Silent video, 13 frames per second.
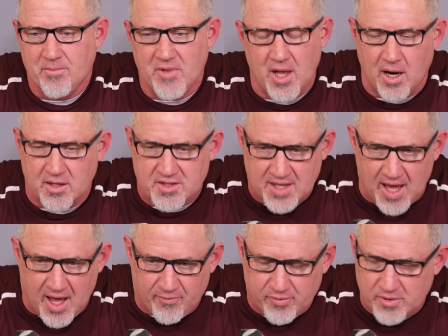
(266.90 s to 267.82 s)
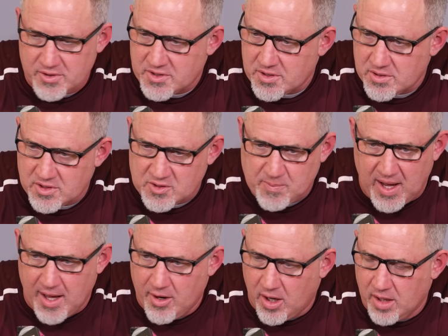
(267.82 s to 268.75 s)
that our staff was
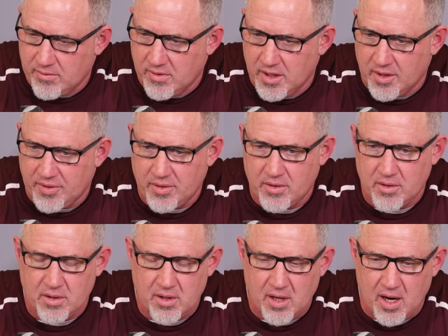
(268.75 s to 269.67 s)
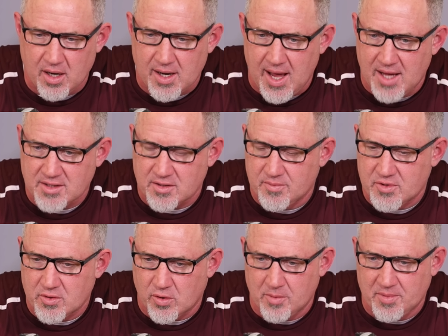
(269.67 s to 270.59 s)
spot on with. Our guys
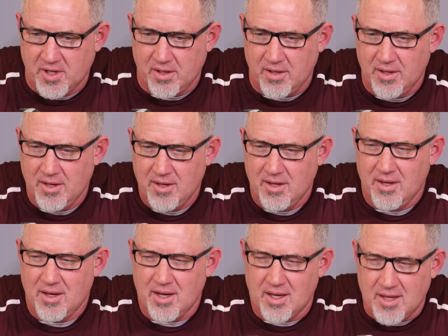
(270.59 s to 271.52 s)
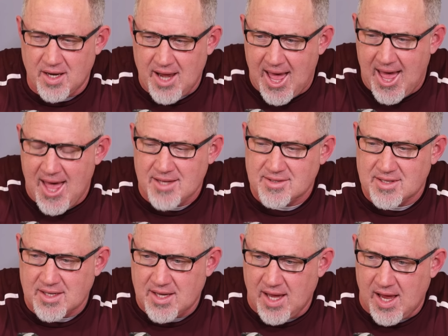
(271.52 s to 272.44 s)
absorbed it. And then as
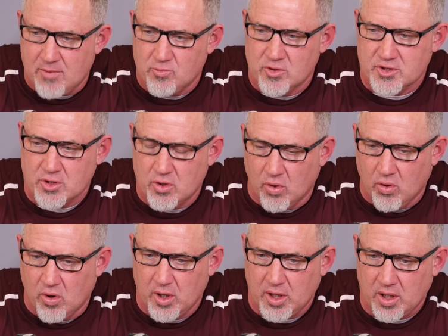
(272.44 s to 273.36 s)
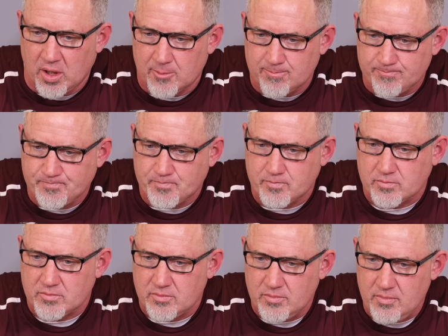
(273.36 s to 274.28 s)
the game was going,
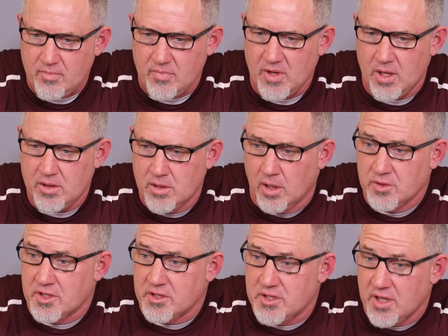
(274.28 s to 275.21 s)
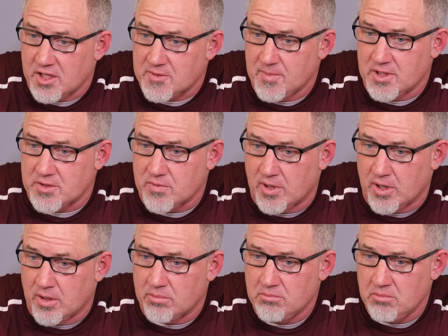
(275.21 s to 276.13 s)
those adjustments
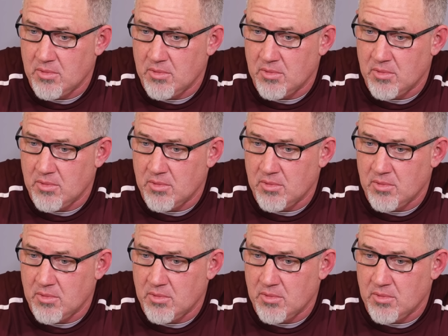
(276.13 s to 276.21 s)
were